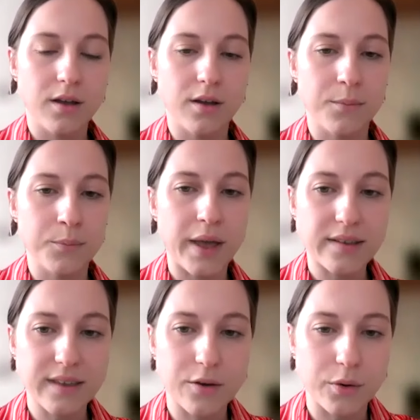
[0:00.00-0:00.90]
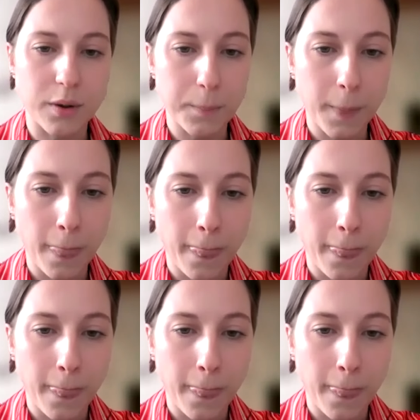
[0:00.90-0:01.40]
et cetera.